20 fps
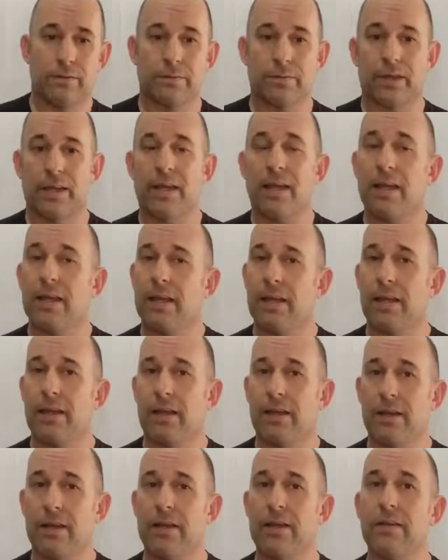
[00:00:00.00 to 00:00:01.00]
Okay,
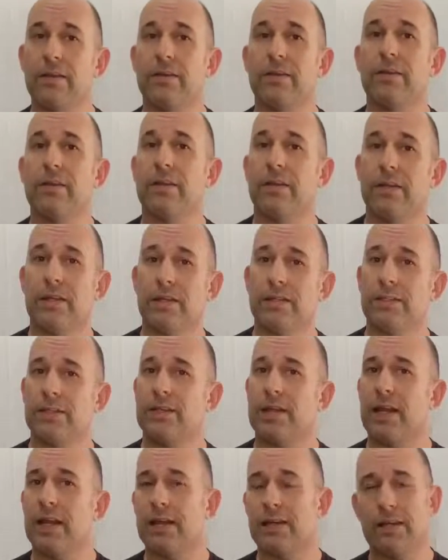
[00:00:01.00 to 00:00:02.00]
and here is a
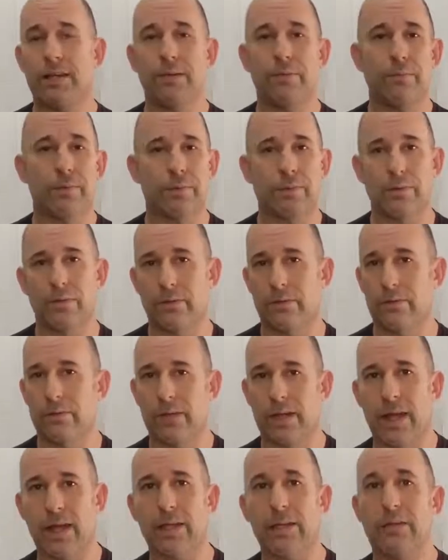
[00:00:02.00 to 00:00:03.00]
technique with a
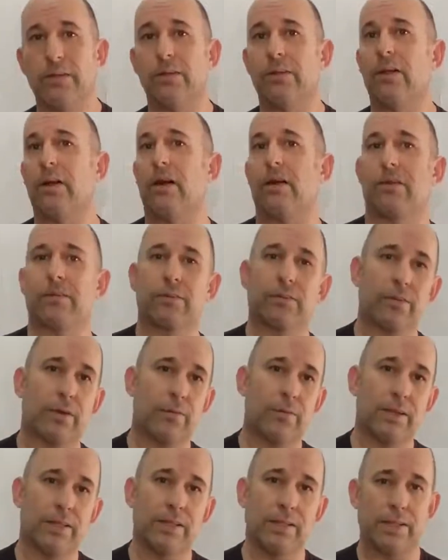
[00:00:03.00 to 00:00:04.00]
little ankle lock
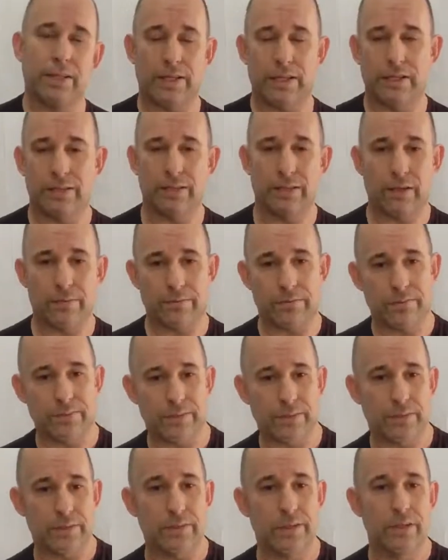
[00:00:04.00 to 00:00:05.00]
thrown in the end off of
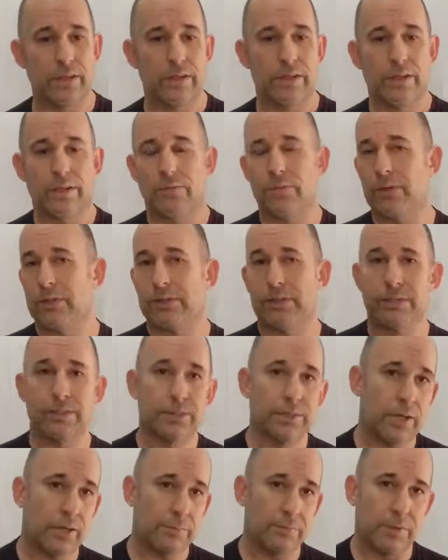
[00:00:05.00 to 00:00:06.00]
the Russian
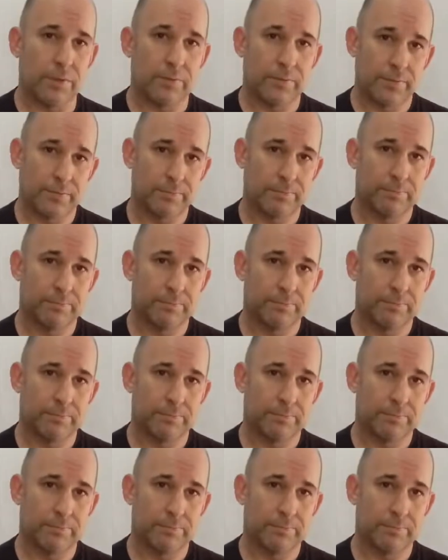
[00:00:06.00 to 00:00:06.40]
Sambo.